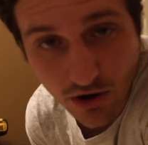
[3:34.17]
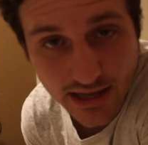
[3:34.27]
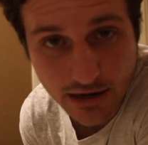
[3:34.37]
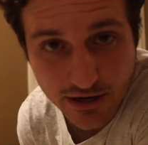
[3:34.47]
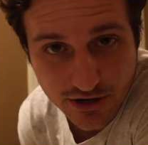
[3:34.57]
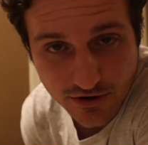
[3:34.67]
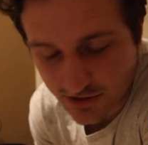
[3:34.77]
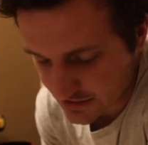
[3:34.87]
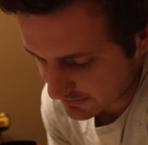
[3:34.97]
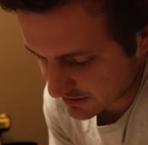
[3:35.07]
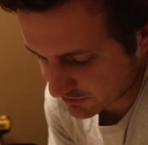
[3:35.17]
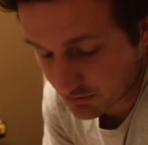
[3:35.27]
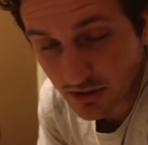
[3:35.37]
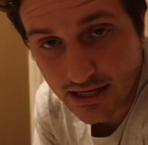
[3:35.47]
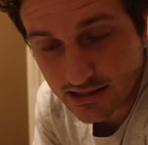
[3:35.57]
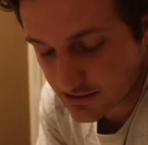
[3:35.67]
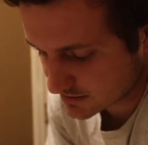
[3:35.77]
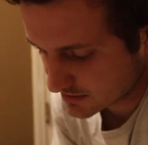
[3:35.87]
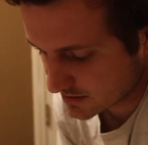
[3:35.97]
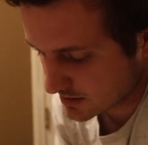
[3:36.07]
Okay, now we need to do the same thing with
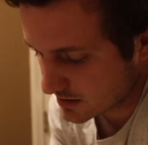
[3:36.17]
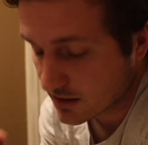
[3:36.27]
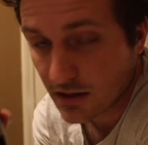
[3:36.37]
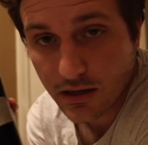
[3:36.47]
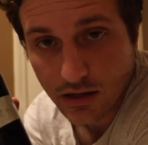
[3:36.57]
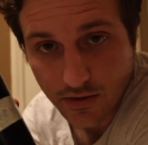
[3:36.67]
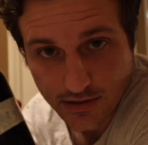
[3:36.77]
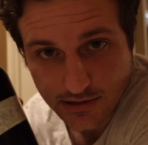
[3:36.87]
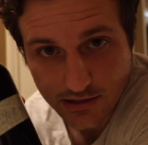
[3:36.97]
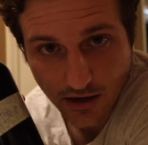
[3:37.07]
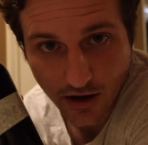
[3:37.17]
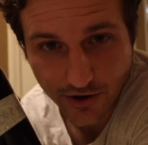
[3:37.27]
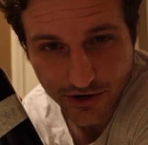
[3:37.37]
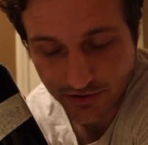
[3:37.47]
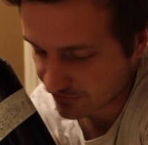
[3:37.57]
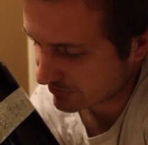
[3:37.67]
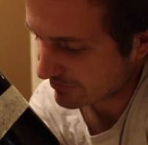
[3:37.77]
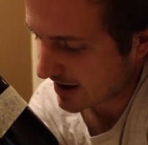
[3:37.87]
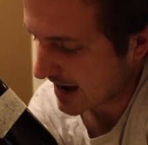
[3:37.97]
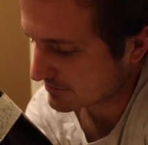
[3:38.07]
Blix. This is
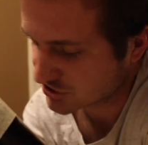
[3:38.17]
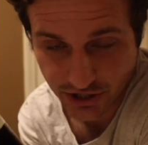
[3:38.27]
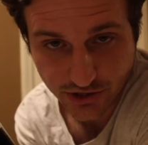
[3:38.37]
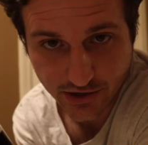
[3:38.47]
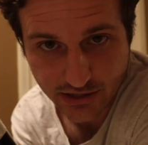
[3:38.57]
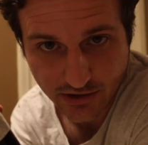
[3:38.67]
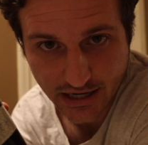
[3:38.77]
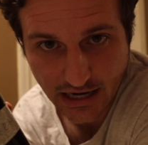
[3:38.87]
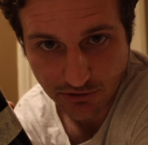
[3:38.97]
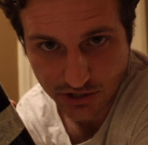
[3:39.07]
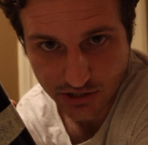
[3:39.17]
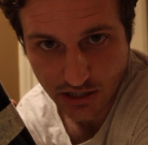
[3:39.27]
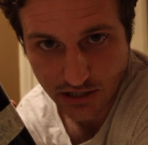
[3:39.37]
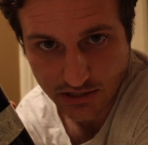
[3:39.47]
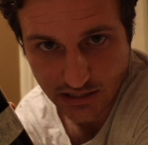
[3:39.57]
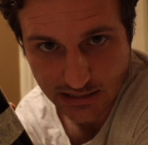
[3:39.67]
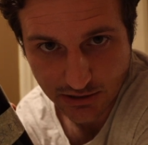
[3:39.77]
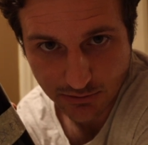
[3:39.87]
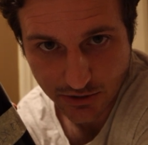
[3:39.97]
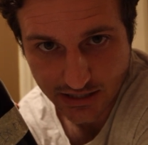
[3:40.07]
105-ish degrees right now, which is good because it needs to
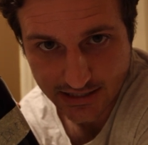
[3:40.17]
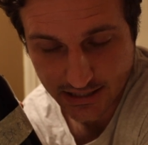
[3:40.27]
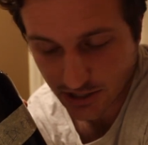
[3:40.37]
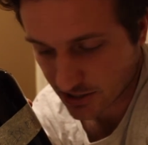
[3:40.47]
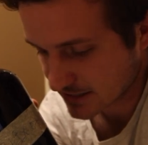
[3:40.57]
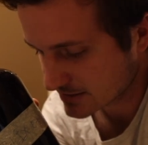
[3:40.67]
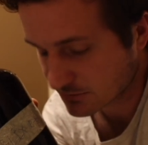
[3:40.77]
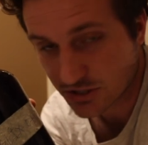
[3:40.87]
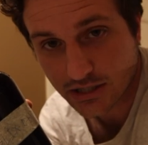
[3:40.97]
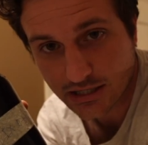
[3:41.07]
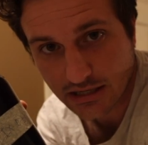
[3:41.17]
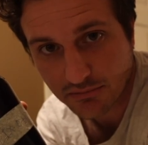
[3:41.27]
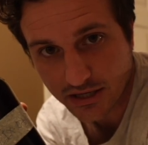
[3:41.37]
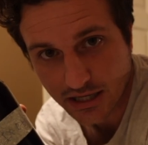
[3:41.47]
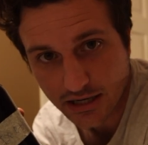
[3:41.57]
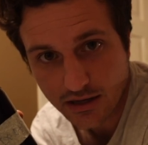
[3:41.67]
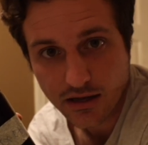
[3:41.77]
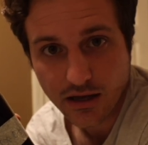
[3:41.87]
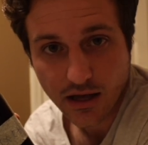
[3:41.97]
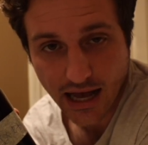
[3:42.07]
be within 10 degrees. I'm just gonna dump it in,
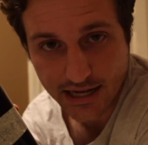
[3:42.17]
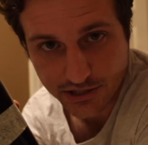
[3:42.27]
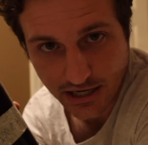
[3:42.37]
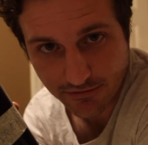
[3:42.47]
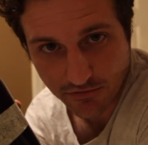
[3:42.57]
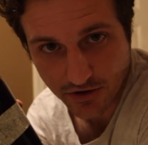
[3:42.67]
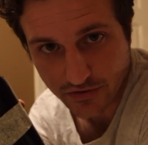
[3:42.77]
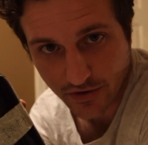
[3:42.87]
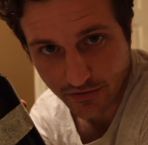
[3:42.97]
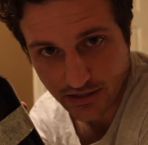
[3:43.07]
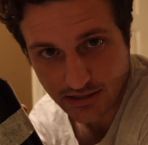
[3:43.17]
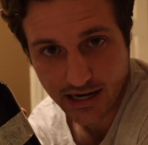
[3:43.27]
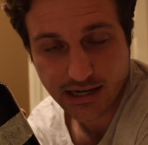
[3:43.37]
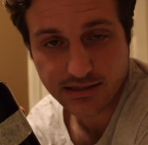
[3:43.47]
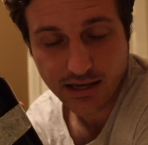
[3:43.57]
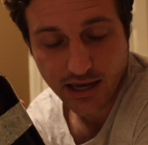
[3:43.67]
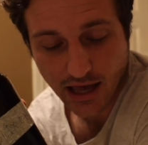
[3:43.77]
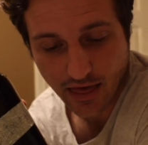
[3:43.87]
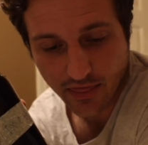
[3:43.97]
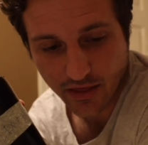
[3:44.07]
agitate for the first 15 seconds,
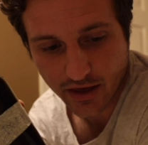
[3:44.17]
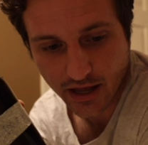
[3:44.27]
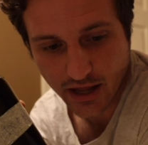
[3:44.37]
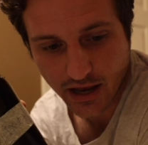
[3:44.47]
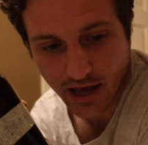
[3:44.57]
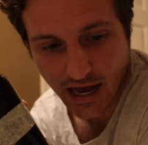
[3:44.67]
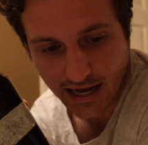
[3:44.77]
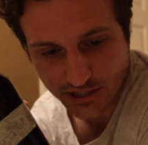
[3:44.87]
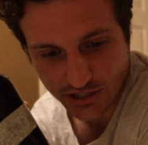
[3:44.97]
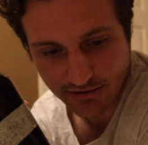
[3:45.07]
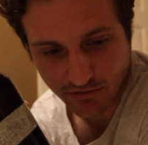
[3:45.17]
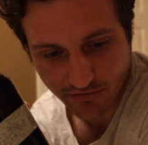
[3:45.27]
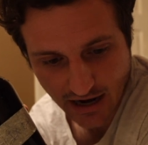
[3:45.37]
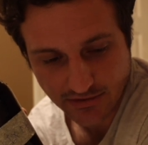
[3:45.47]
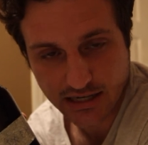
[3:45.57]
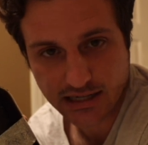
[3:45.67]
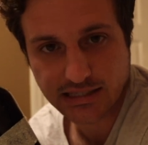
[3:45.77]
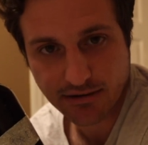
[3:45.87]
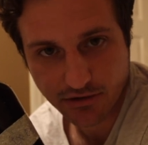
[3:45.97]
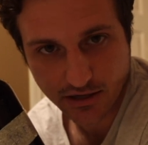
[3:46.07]
then agitate for 5
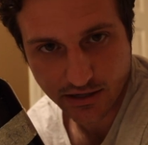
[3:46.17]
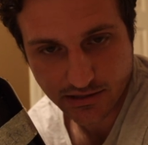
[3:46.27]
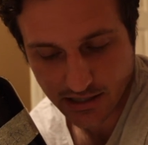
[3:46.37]
seconds every 30